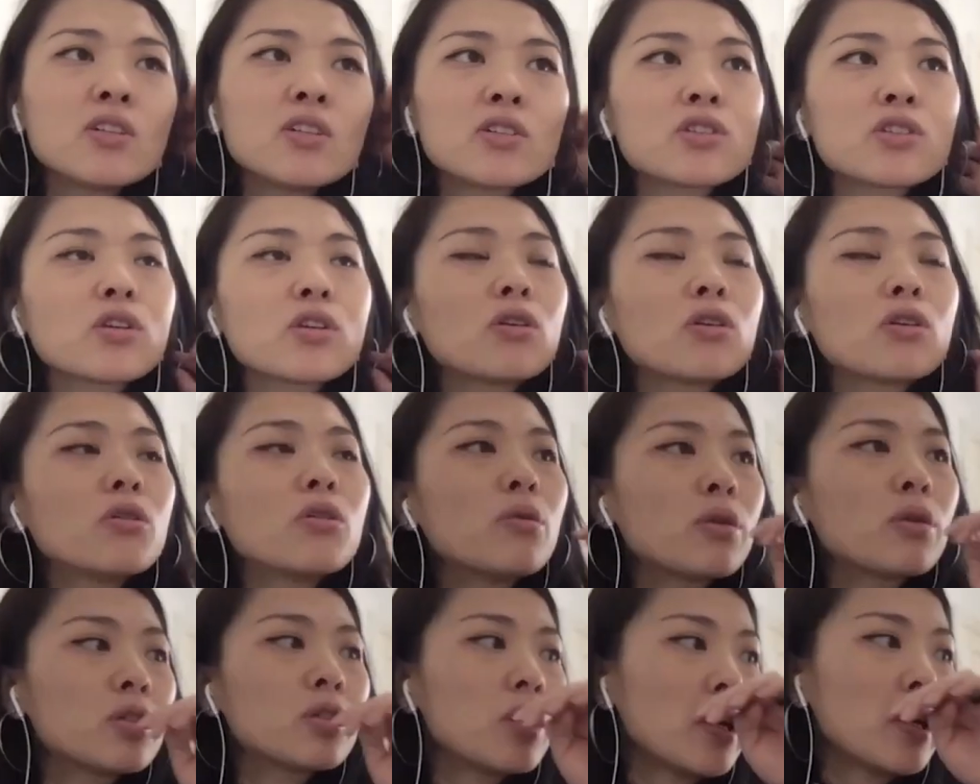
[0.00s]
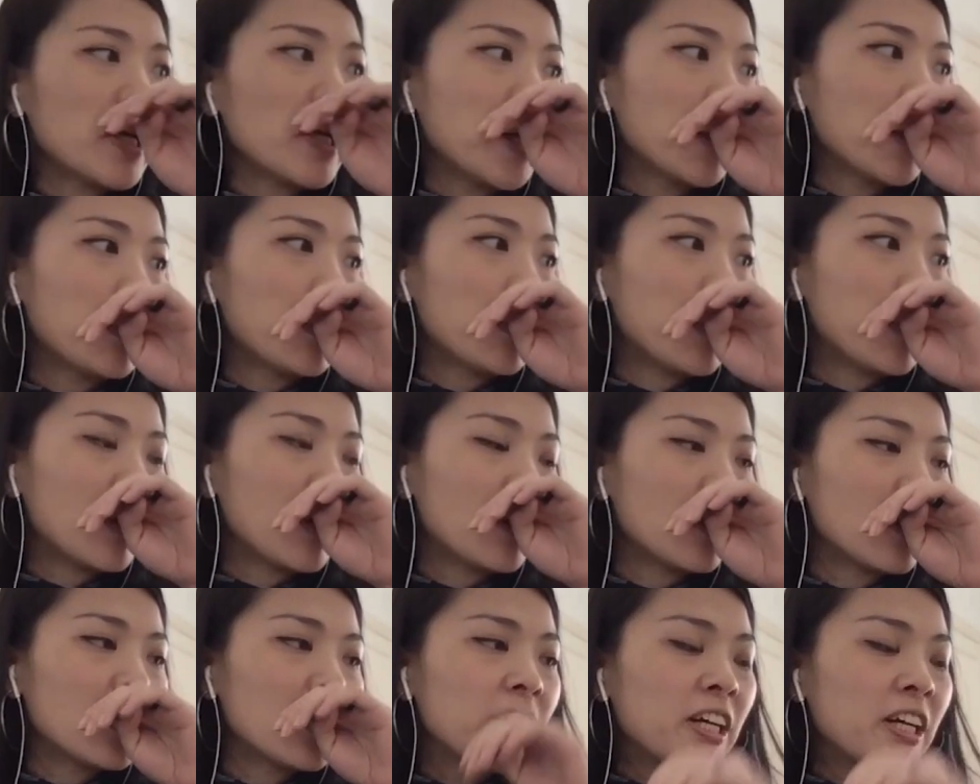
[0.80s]
So we're talking
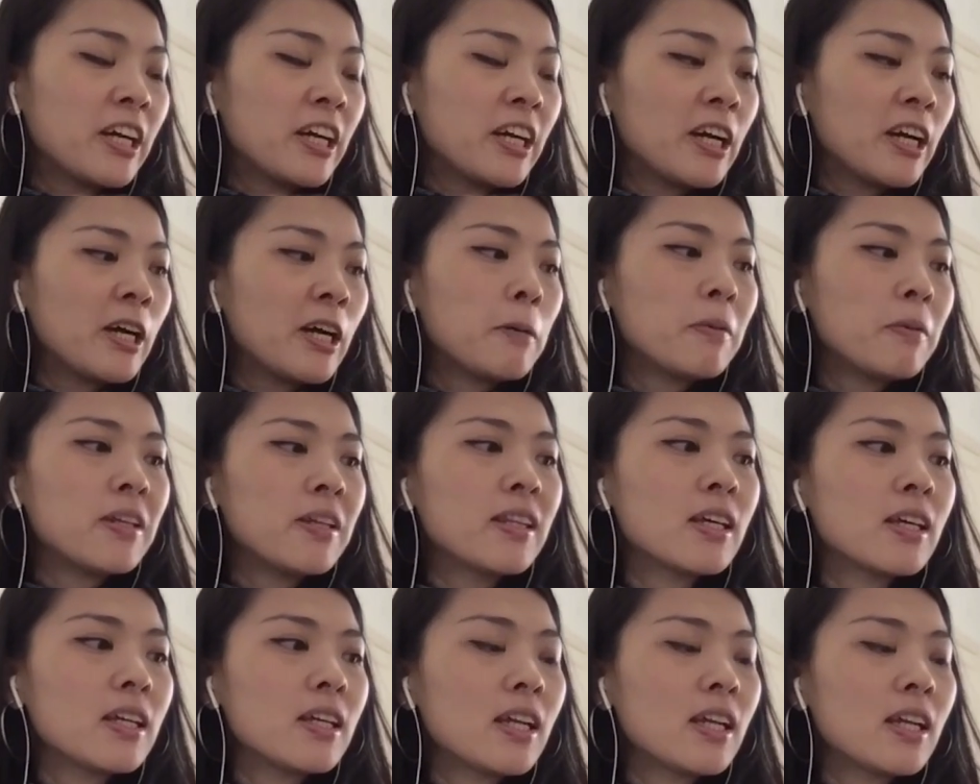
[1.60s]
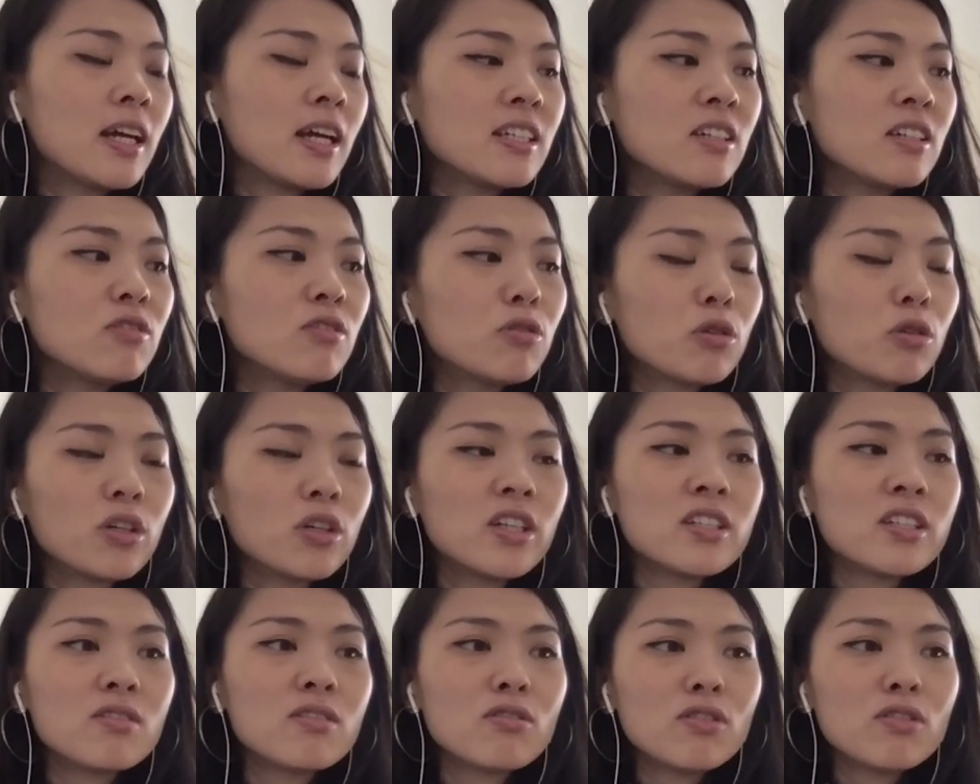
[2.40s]
about um, in the
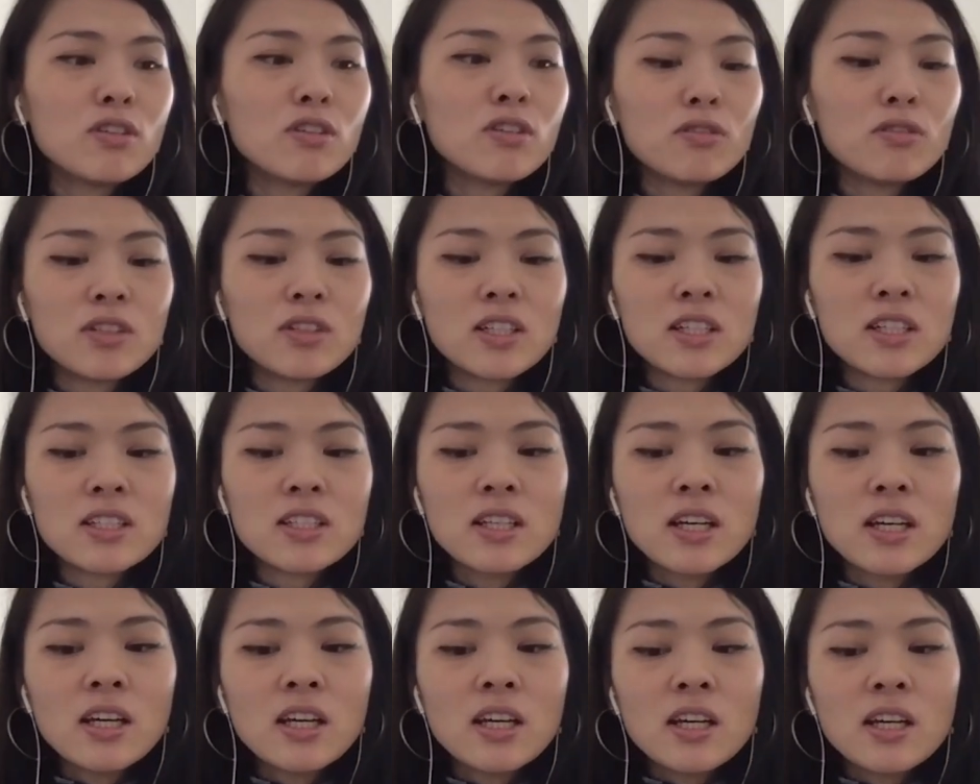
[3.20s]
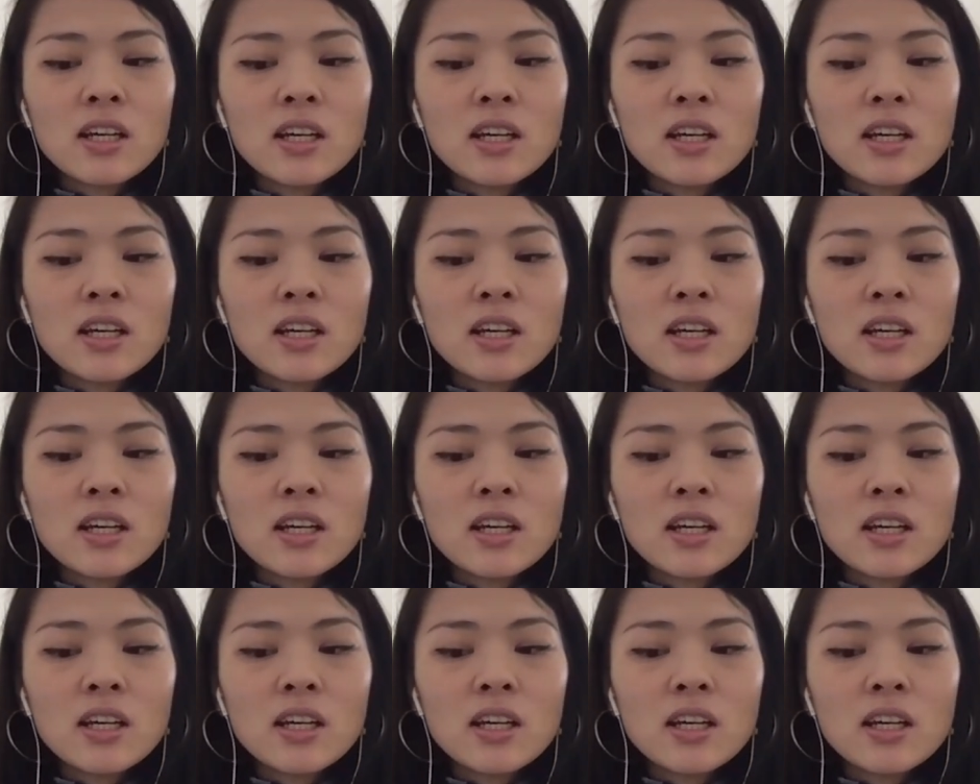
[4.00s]
1940s and 50s,